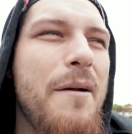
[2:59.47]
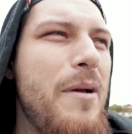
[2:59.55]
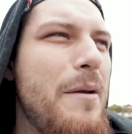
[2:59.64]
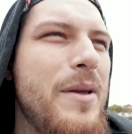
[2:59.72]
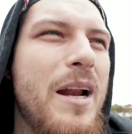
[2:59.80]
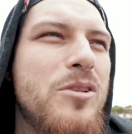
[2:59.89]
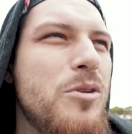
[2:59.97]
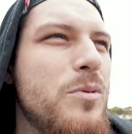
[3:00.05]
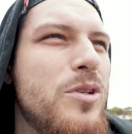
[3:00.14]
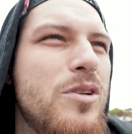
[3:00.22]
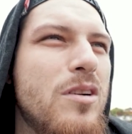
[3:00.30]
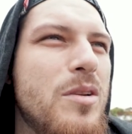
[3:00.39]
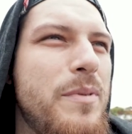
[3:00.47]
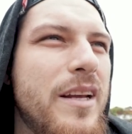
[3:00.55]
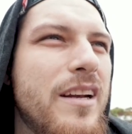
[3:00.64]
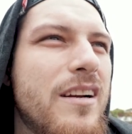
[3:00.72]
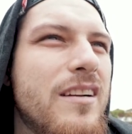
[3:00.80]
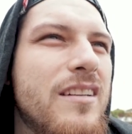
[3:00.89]
I'm super stoked to be
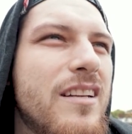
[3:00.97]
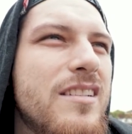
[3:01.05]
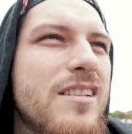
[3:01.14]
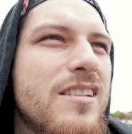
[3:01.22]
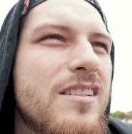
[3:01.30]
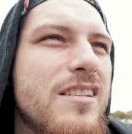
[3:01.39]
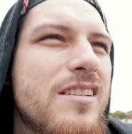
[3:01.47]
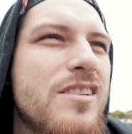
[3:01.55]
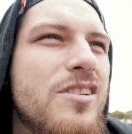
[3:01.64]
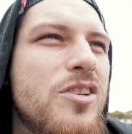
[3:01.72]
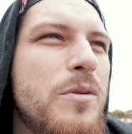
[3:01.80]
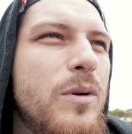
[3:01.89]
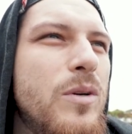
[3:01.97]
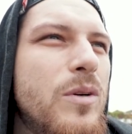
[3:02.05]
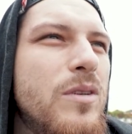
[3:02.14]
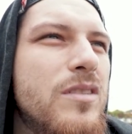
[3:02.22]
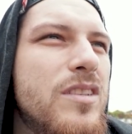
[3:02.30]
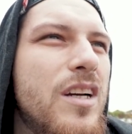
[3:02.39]
here. This is super
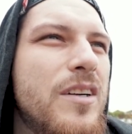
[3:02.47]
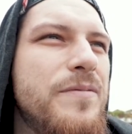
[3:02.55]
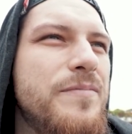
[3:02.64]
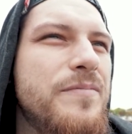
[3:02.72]
cool, so.